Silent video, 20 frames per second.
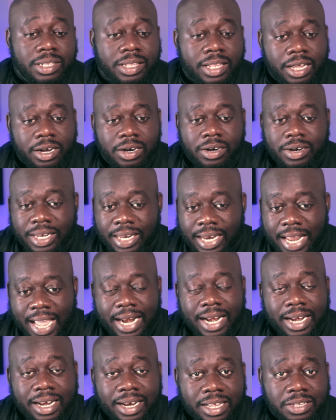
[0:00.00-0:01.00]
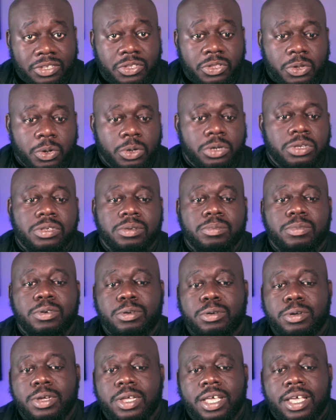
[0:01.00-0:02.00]
they are a lot less
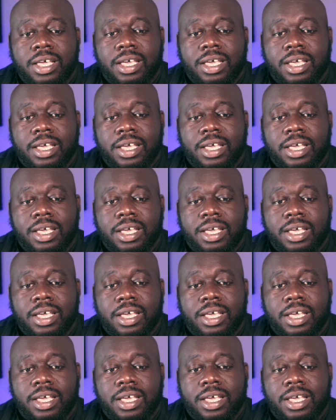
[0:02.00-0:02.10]
noticeable